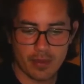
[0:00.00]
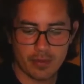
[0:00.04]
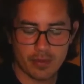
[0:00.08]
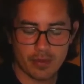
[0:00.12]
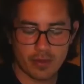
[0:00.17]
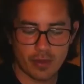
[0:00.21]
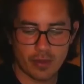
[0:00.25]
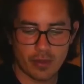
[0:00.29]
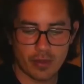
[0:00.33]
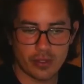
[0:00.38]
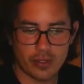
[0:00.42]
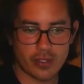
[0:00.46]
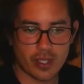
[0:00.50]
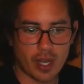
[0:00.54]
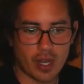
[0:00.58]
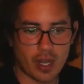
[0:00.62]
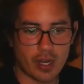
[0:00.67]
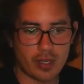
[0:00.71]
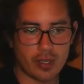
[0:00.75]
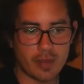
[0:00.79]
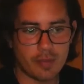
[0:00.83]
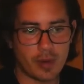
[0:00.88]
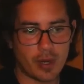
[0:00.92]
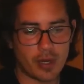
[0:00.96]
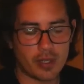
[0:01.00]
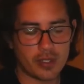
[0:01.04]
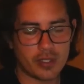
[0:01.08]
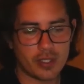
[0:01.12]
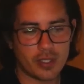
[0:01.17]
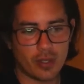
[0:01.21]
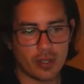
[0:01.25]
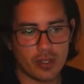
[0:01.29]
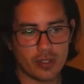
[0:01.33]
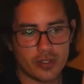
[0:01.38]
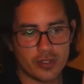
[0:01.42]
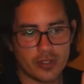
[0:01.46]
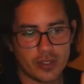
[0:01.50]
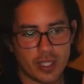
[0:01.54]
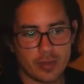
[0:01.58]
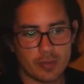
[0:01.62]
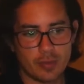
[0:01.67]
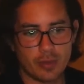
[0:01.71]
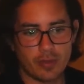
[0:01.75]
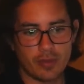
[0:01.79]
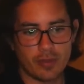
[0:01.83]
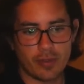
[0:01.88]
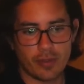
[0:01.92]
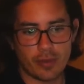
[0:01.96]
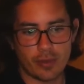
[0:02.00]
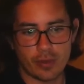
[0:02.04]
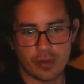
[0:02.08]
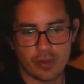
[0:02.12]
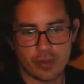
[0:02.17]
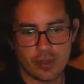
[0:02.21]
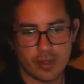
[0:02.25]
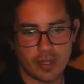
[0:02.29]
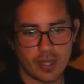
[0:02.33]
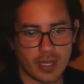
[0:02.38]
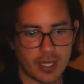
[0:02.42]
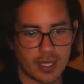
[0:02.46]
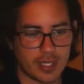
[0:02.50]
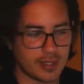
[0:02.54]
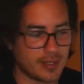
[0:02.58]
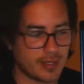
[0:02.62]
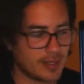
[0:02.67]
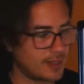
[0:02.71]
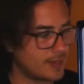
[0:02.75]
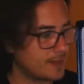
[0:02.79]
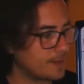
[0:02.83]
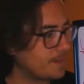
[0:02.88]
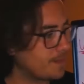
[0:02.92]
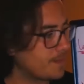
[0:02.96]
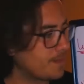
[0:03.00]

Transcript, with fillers: So those are the particles that move through this.